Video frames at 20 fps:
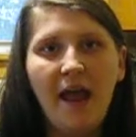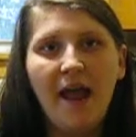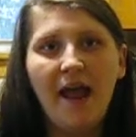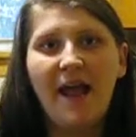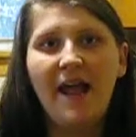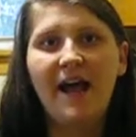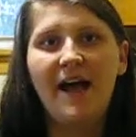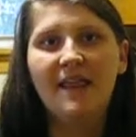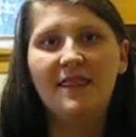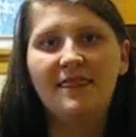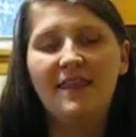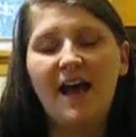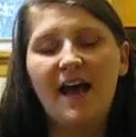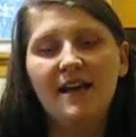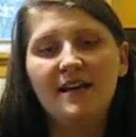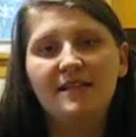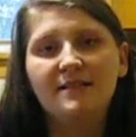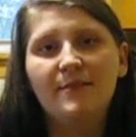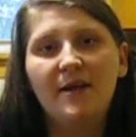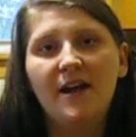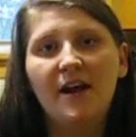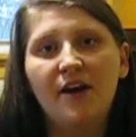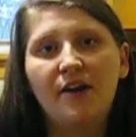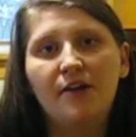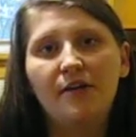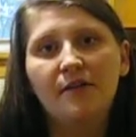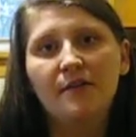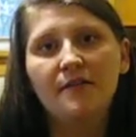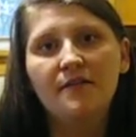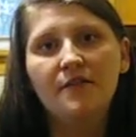And that is my
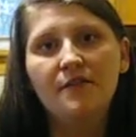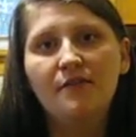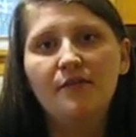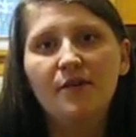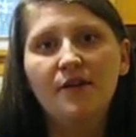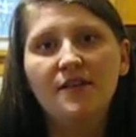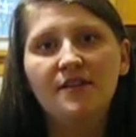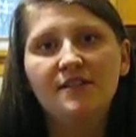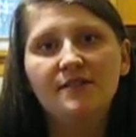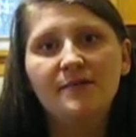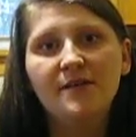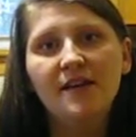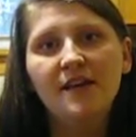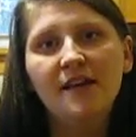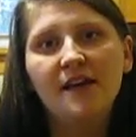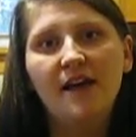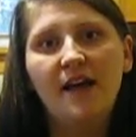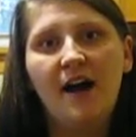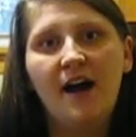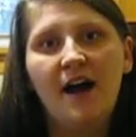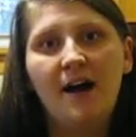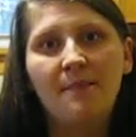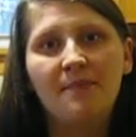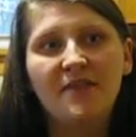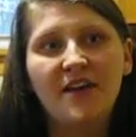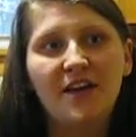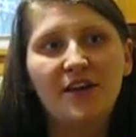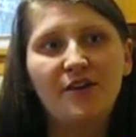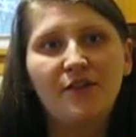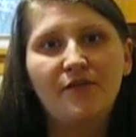article review for this week. Um,
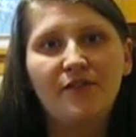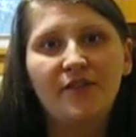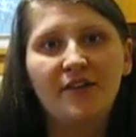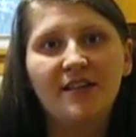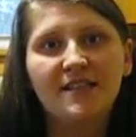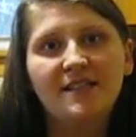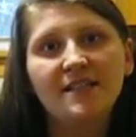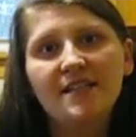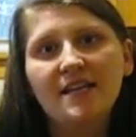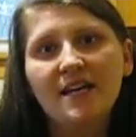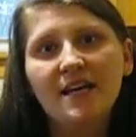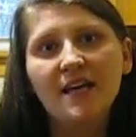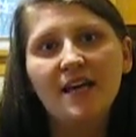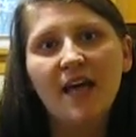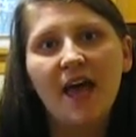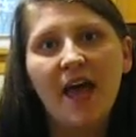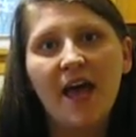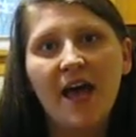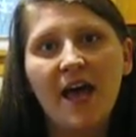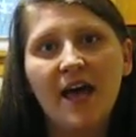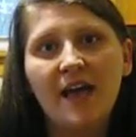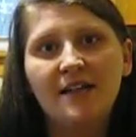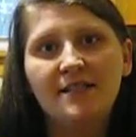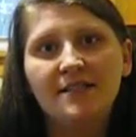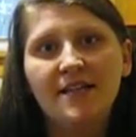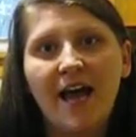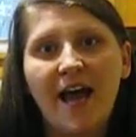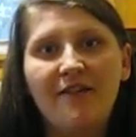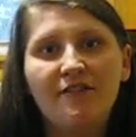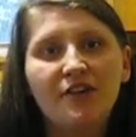thank you for listening and
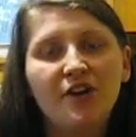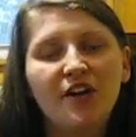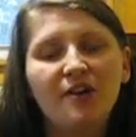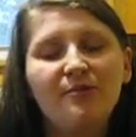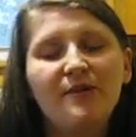have a good